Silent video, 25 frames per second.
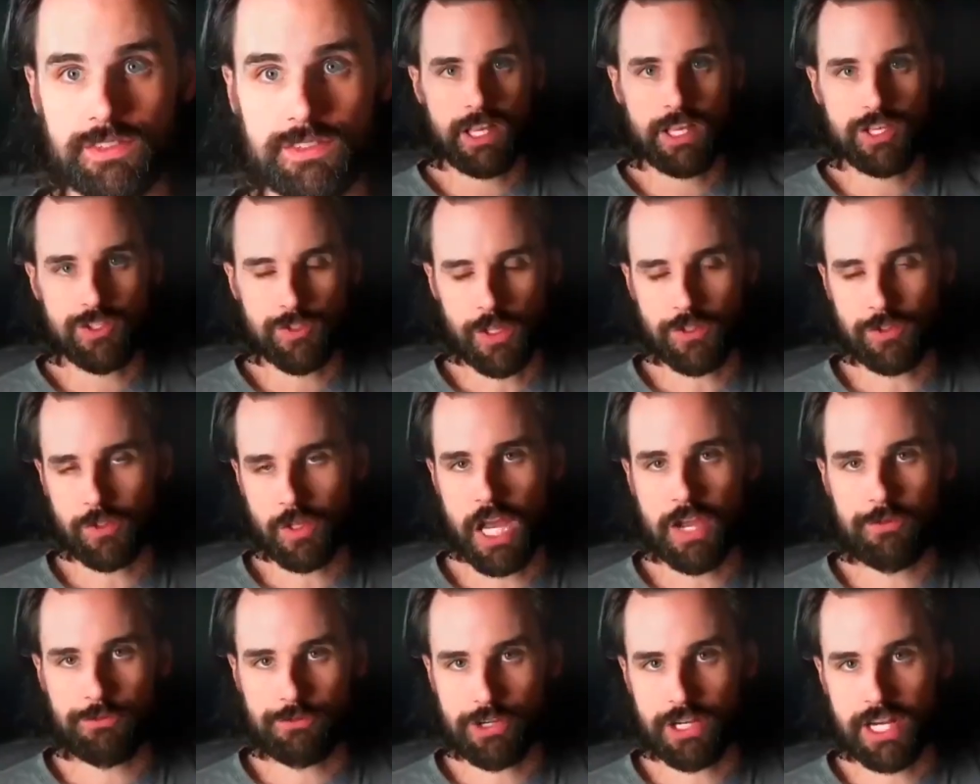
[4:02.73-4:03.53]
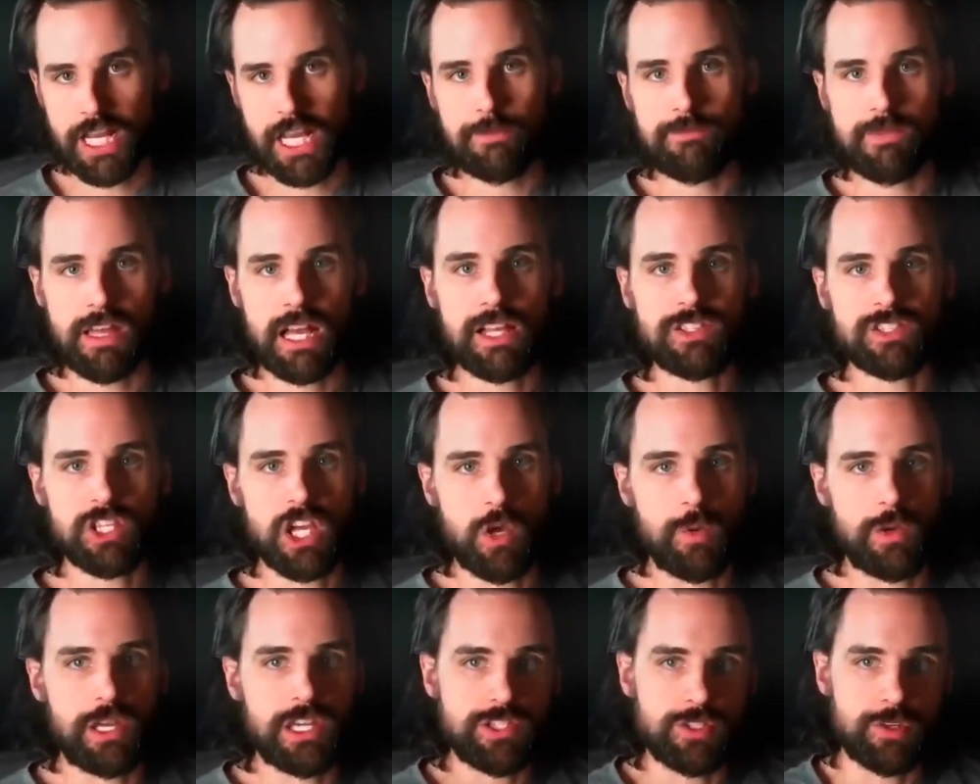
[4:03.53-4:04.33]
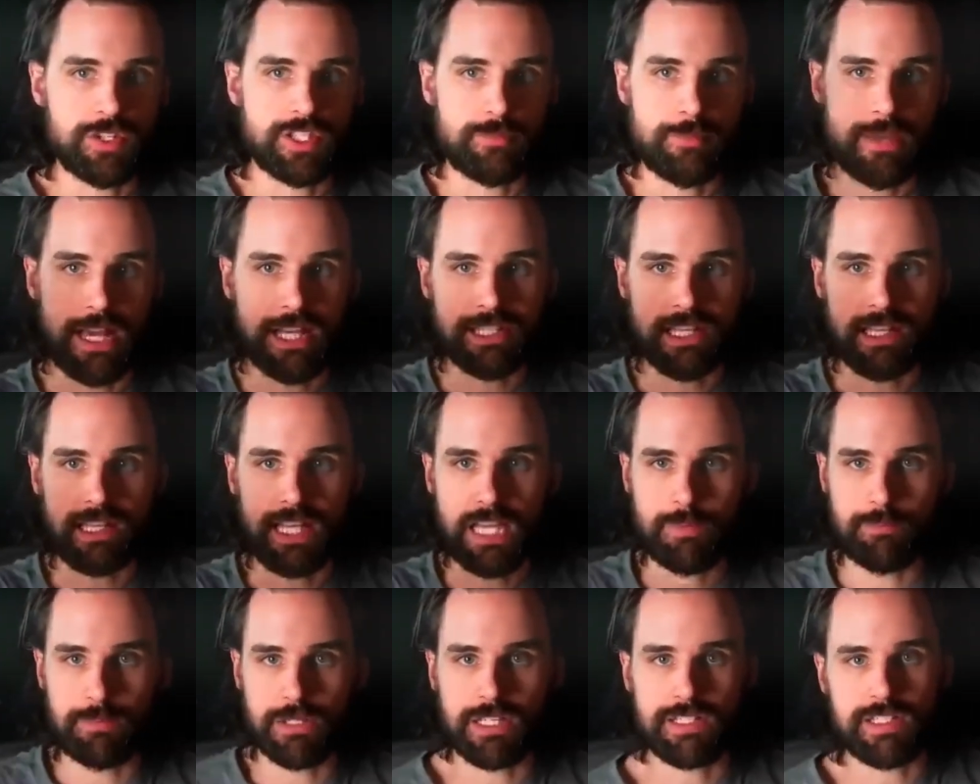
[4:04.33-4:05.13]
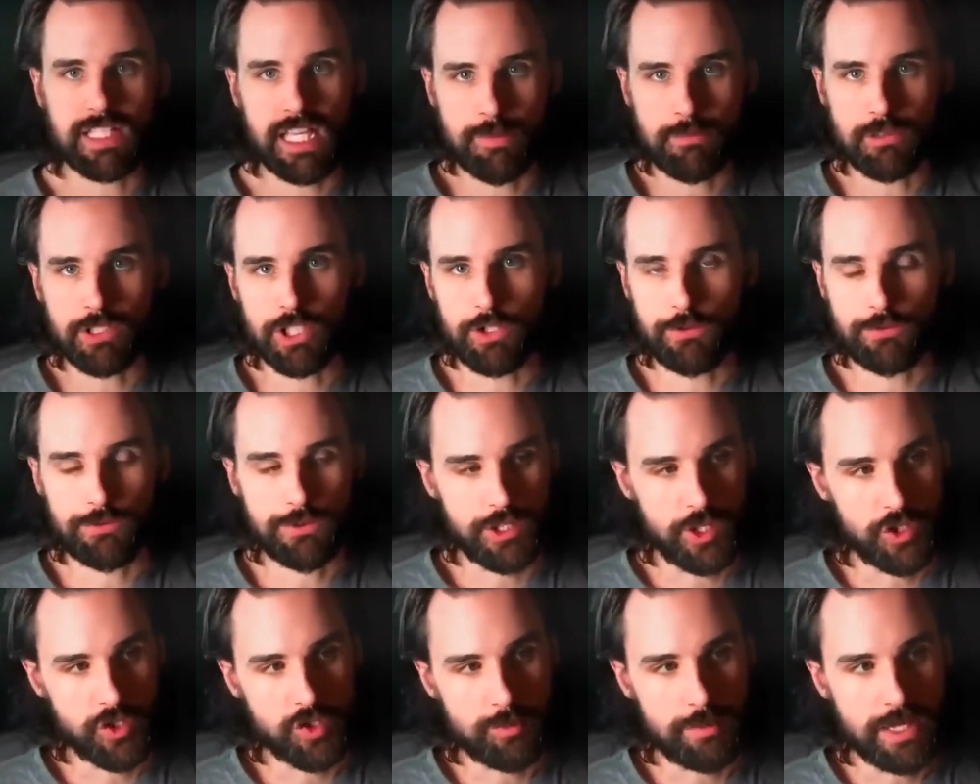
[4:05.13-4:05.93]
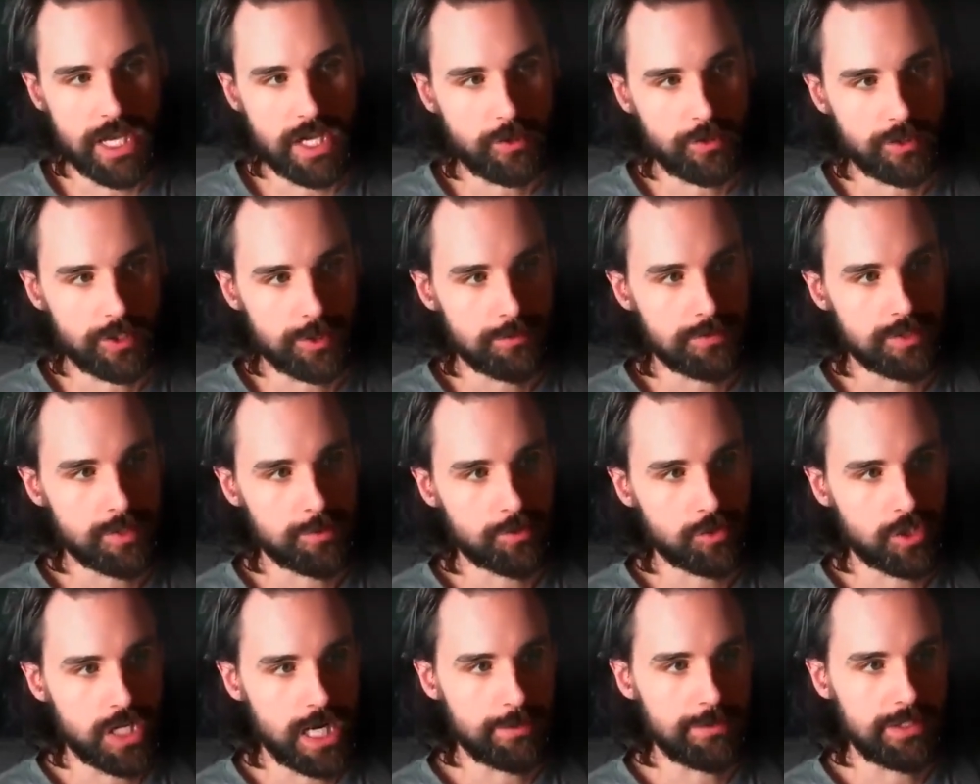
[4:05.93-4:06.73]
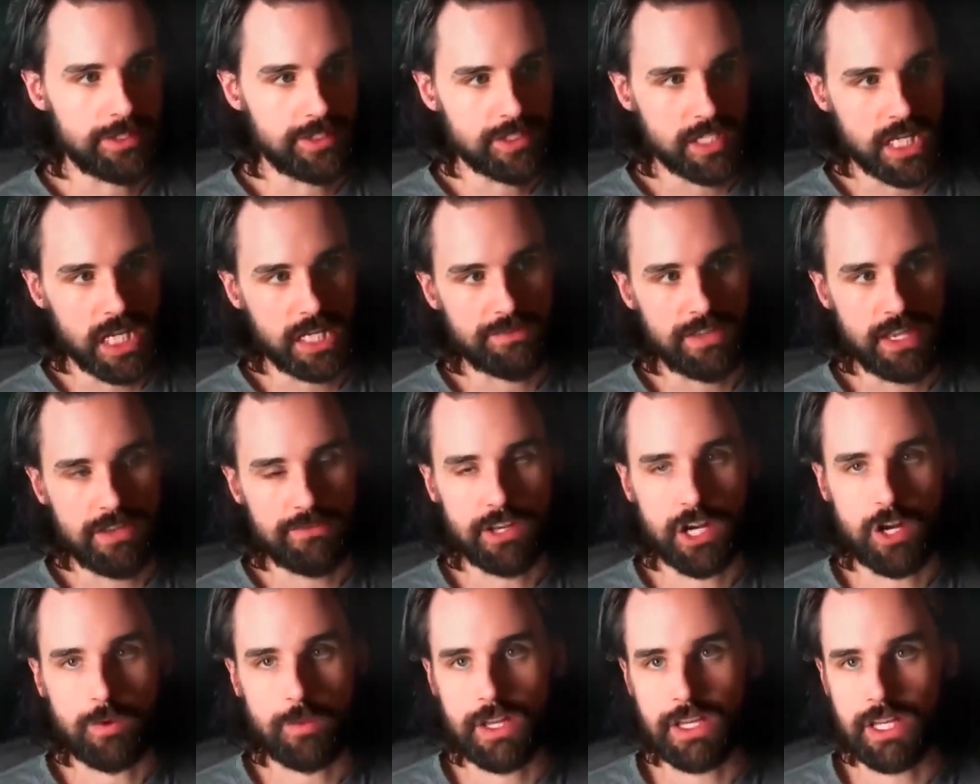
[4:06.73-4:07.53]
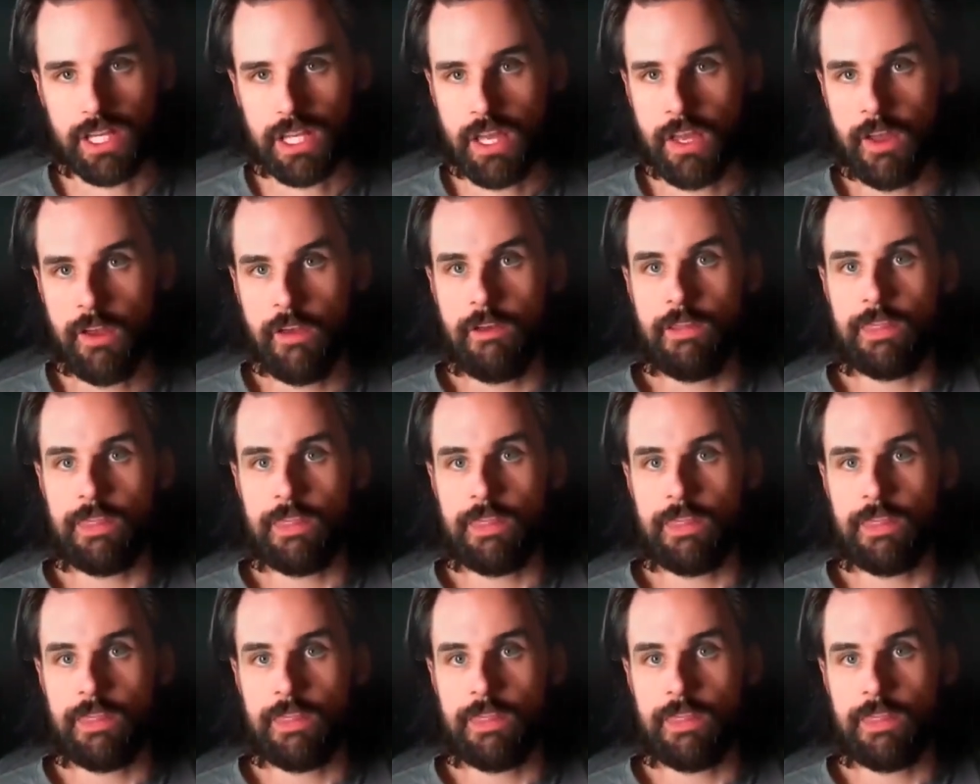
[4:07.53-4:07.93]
So that's all I got for today. As always, you know, smash that like button down below for the YouTube algorithm. Subscribe to this channel if you haven't already.